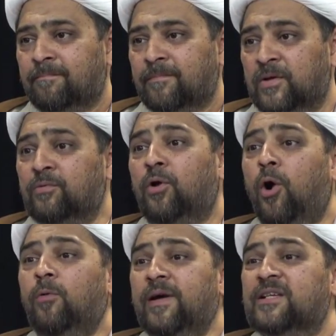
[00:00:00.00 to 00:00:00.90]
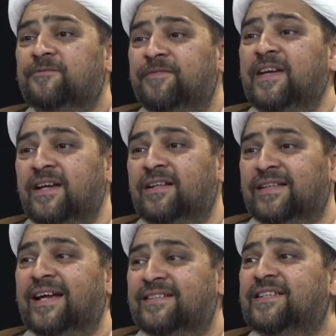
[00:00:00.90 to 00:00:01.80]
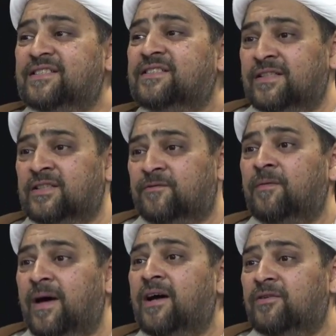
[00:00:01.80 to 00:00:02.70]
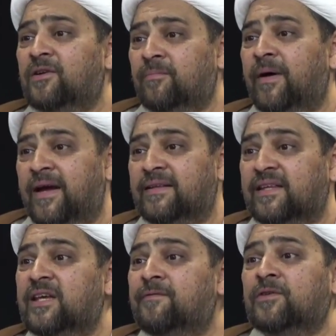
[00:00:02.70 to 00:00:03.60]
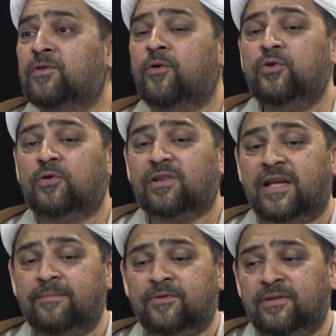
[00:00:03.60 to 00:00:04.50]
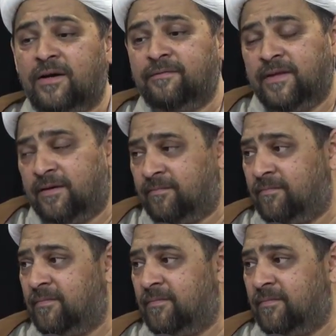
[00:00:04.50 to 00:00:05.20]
You will always feel that distance from Ahlul Bayt, even though you claim to love them.